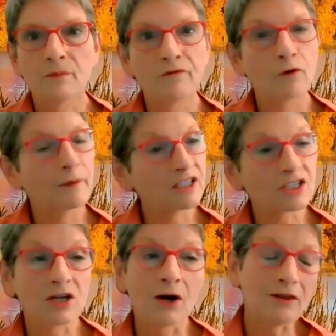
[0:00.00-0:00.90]
Before we get
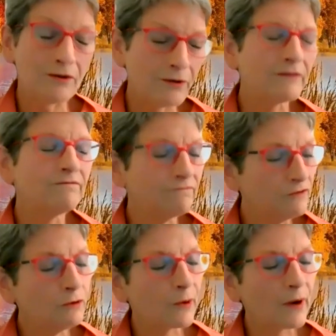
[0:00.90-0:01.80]
started, there are
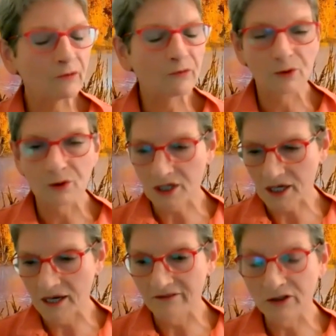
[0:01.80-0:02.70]
few ground rules
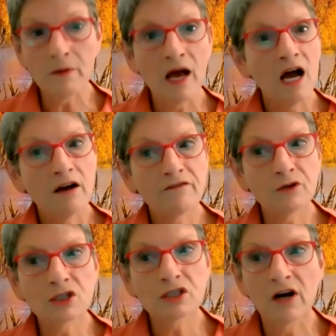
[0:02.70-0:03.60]
to cover.
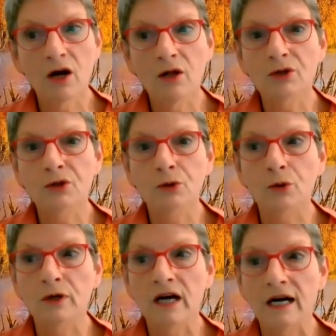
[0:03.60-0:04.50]
First of all,
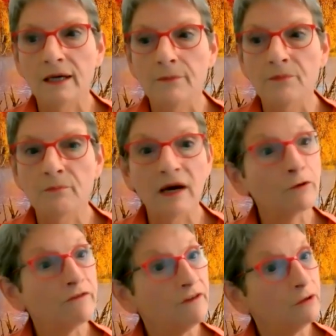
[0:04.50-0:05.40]
your um,
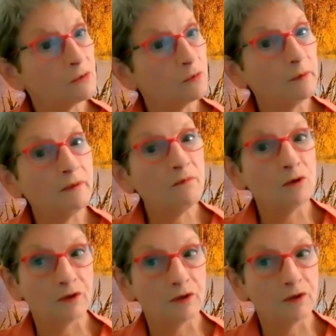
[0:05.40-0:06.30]
microphones will be
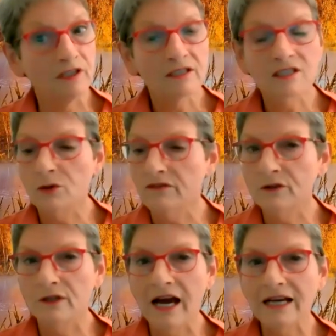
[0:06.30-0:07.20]
muted. So
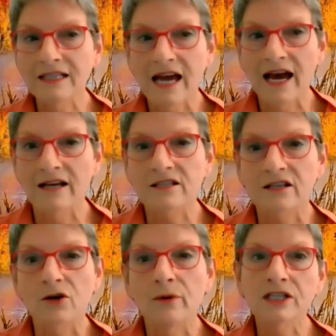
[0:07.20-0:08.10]
if you'd like to
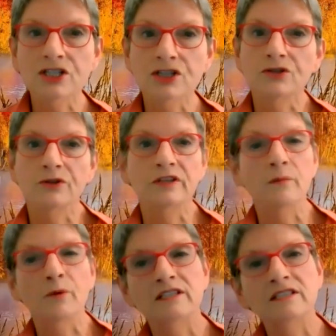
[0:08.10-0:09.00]
ask a question
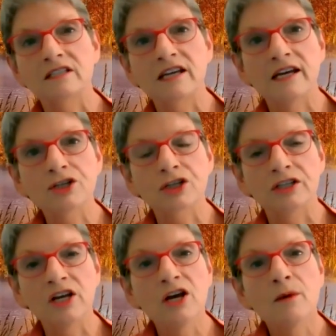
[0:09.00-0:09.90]
during the
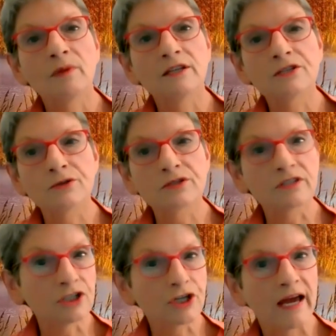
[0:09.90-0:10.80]
presentation, please
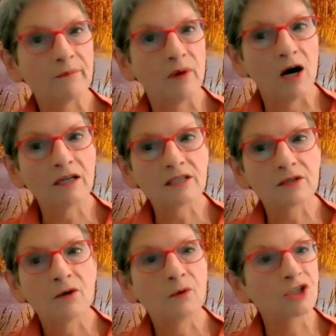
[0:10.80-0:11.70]
use the chat
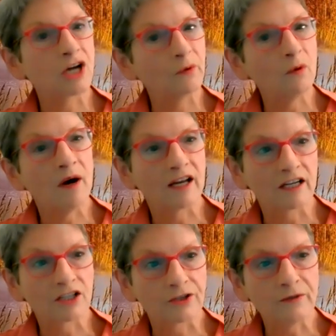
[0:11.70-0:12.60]
box, which I will
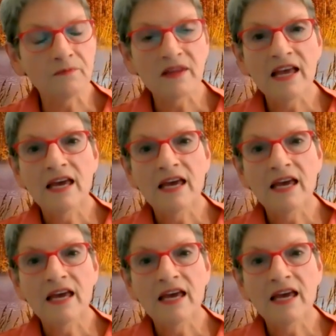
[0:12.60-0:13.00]
monitor.